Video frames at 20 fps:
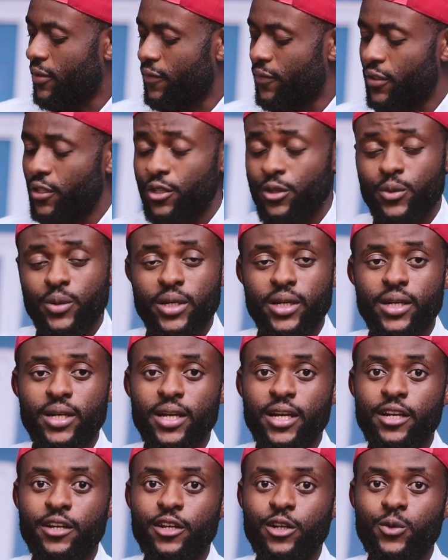video where
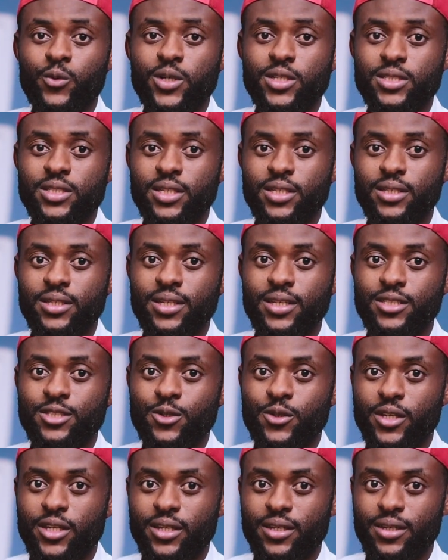I requested that,
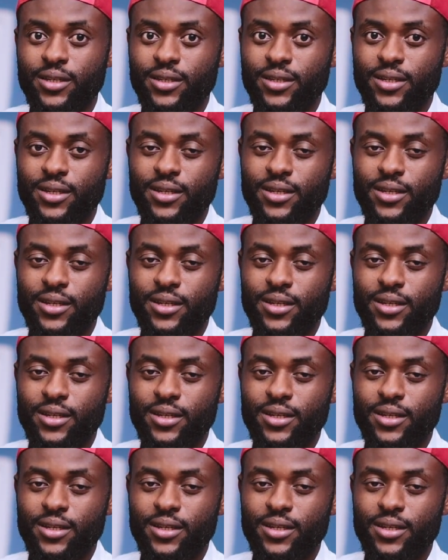okay,